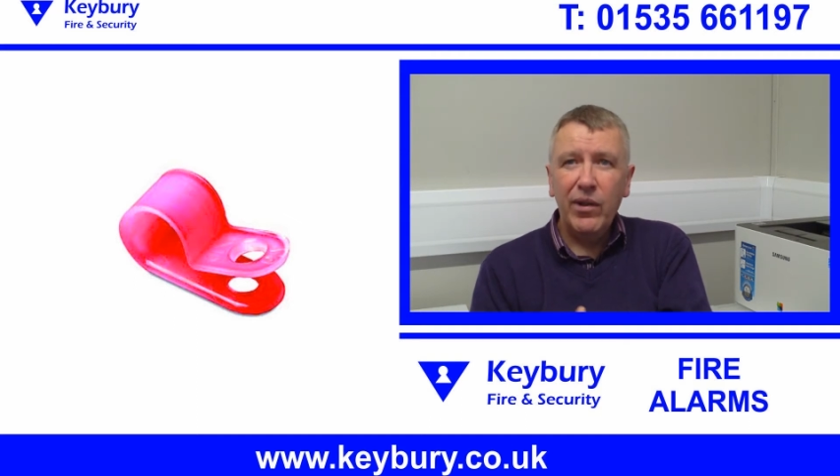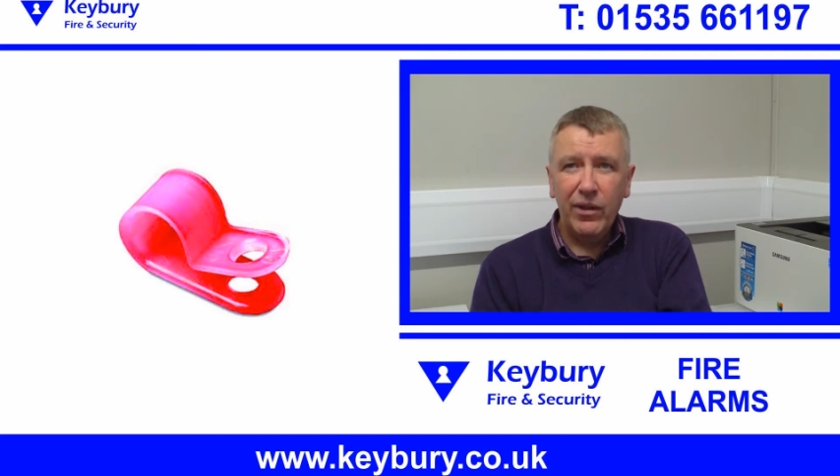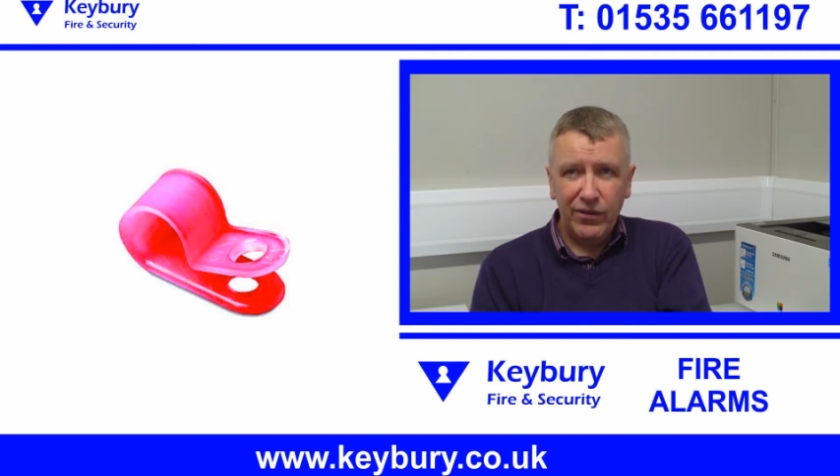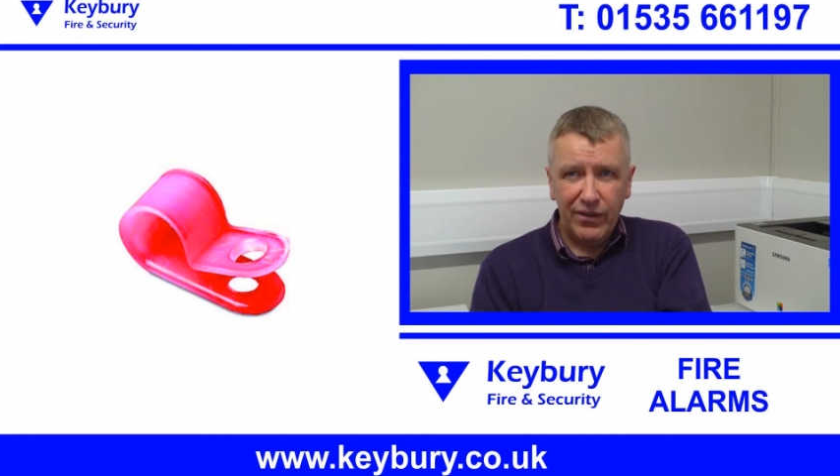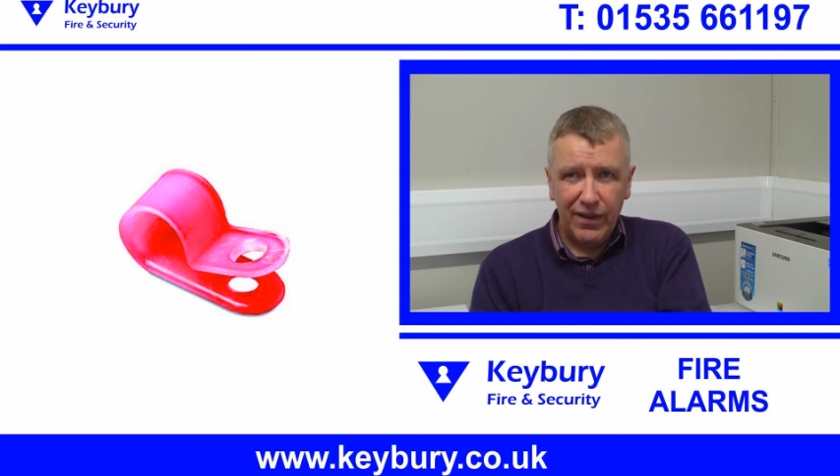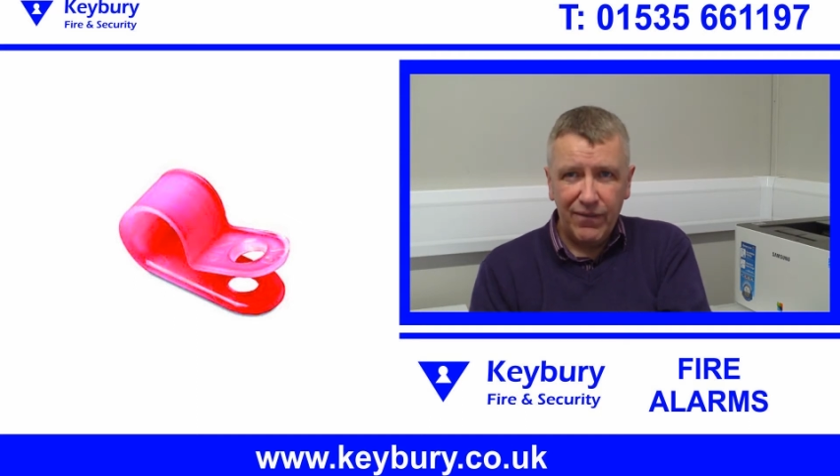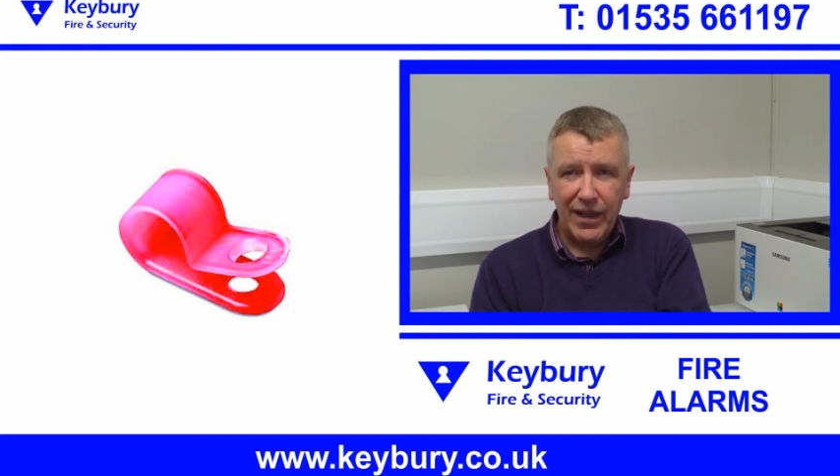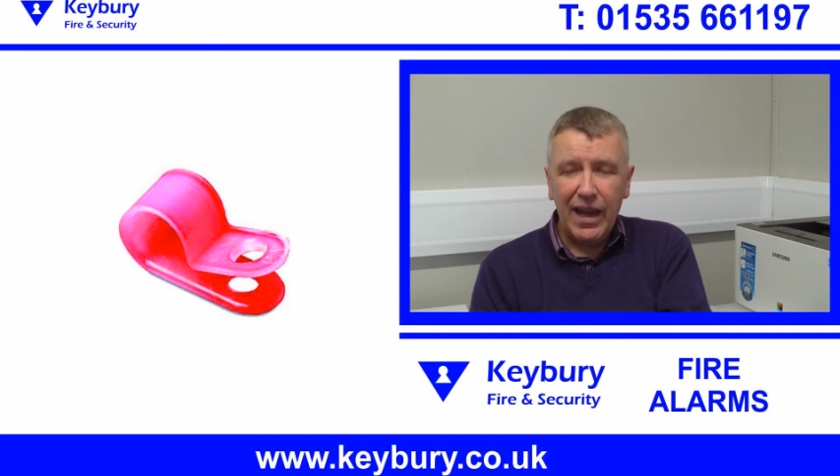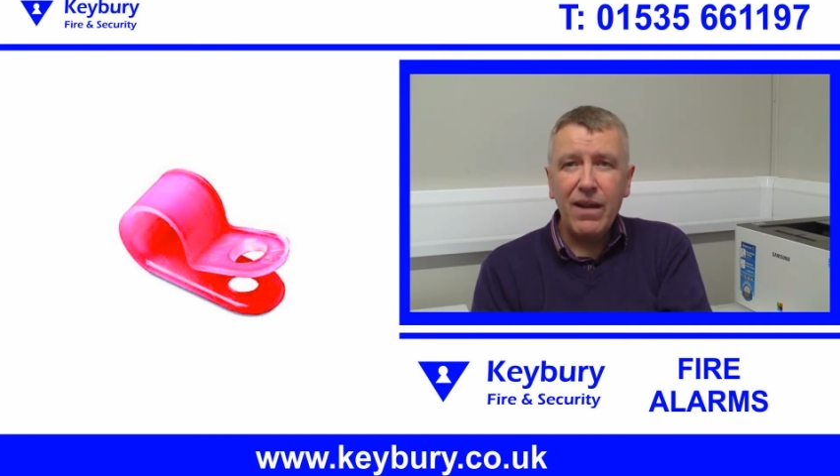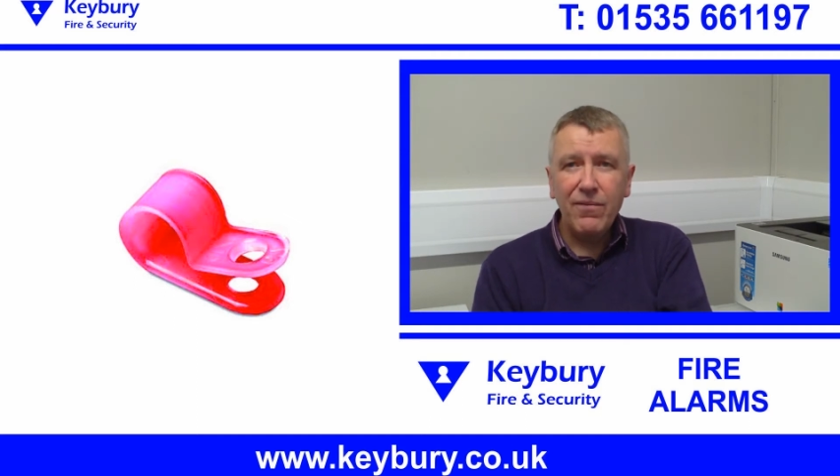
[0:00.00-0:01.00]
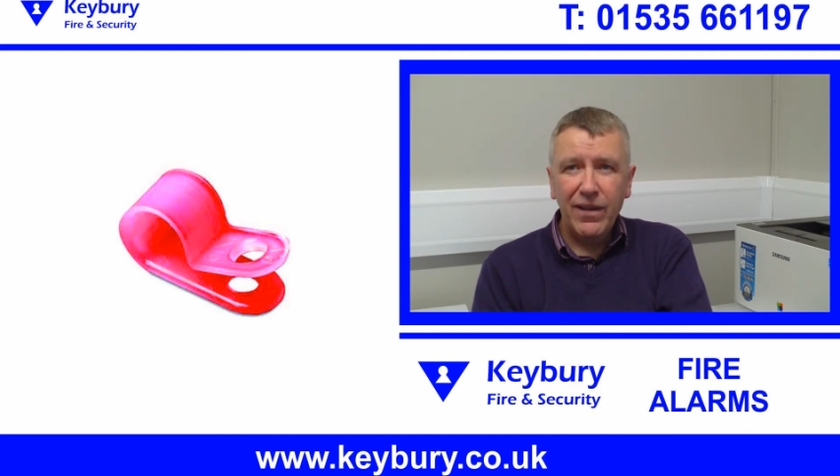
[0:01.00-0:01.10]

it could save your life